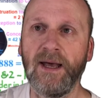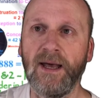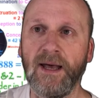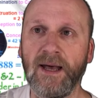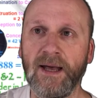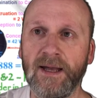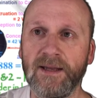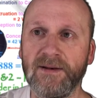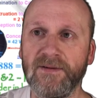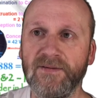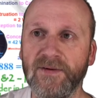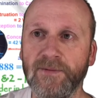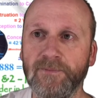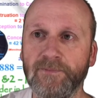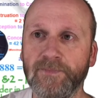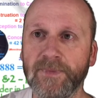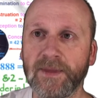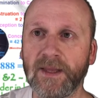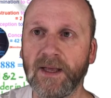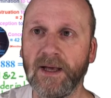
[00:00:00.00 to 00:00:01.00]
And
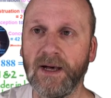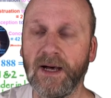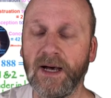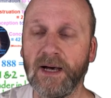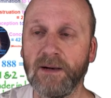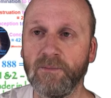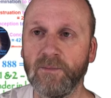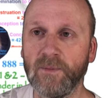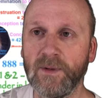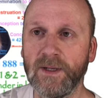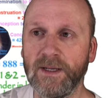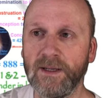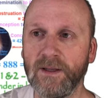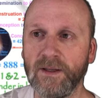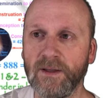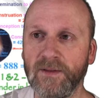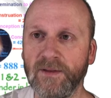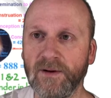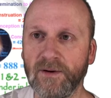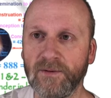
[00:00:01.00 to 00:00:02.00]

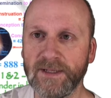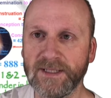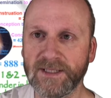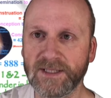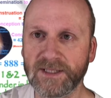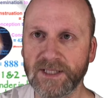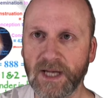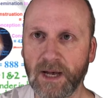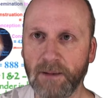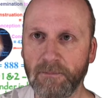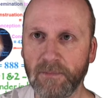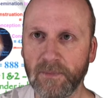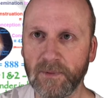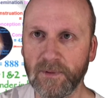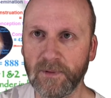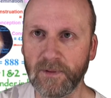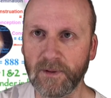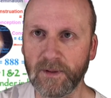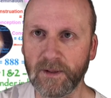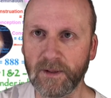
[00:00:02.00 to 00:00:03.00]
there is some
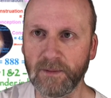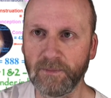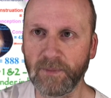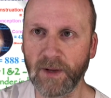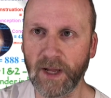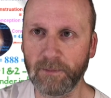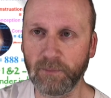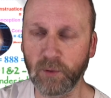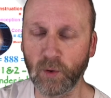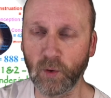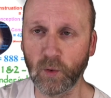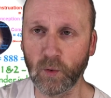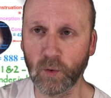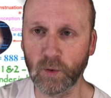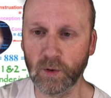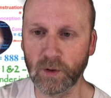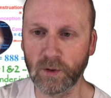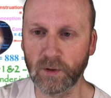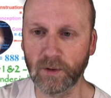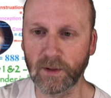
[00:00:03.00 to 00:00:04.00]

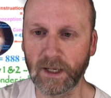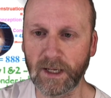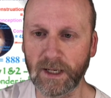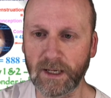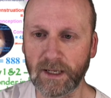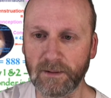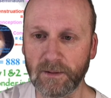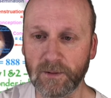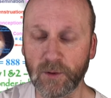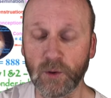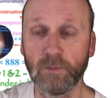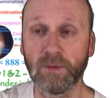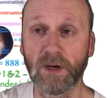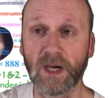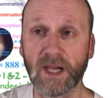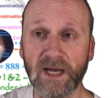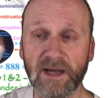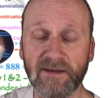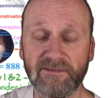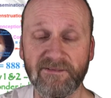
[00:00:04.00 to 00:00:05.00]
people who
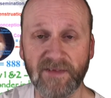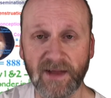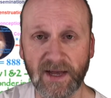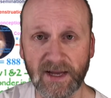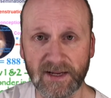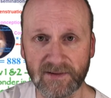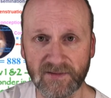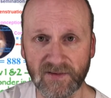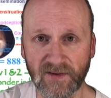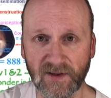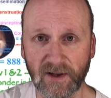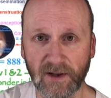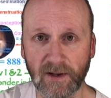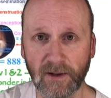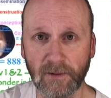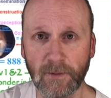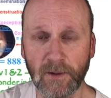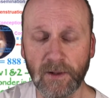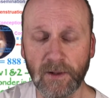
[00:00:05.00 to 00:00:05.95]
believe that